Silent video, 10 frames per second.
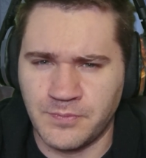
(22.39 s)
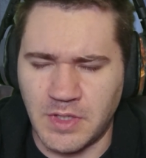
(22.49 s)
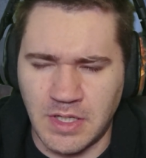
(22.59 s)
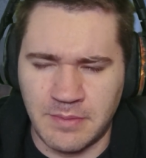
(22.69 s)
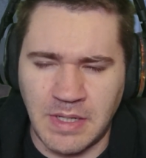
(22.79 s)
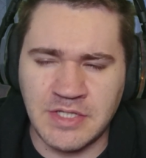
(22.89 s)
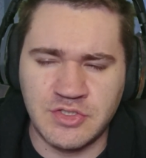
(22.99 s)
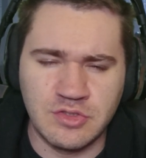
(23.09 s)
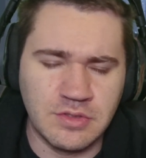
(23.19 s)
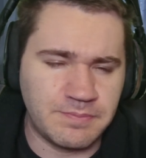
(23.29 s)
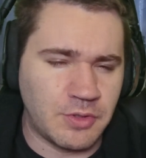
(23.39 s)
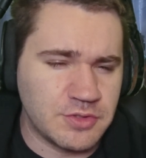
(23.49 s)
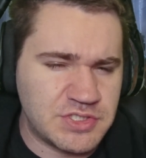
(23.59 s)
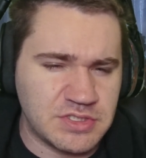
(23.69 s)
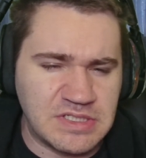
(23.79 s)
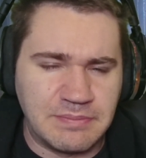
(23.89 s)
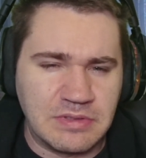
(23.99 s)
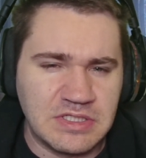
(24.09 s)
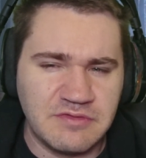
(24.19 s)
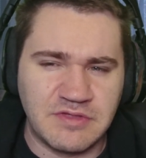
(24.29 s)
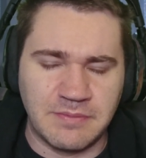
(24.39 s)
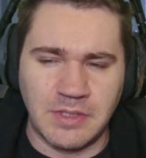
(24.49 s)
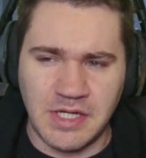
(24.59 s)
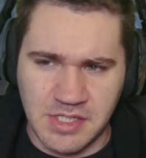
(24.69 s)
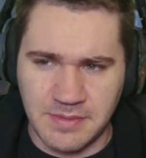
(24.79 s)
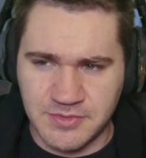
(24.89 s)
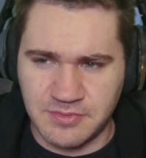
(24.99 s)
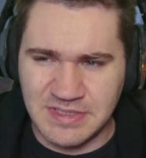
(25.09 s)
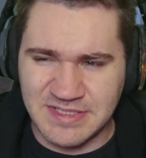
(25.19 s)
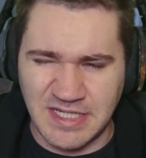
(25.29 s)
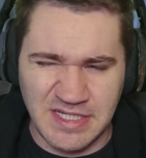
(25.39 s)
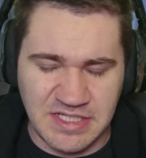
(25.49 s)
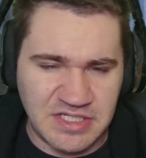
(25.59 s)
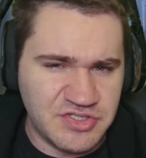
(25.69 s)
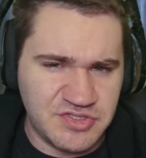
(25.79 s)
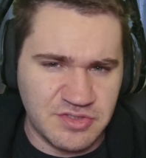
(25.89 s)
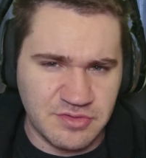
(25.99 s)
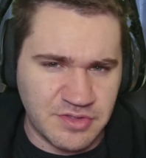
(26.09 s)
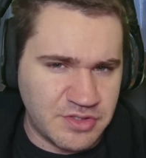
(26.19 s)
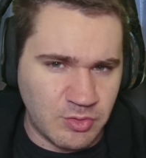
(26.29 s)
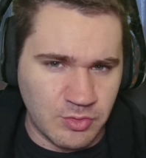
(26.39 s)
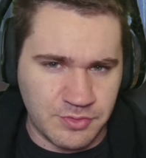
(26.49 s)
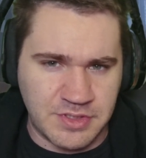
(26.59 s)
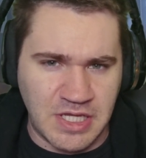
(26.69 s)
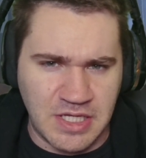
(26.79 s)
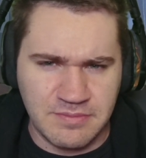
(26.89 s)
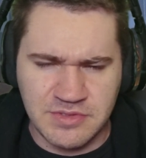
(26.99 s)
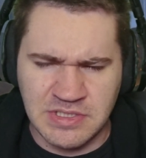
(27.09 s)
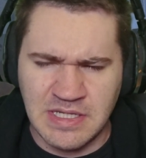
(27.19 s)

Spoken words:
I do personally believe that Black Ops 3 is kind of easier than the older games.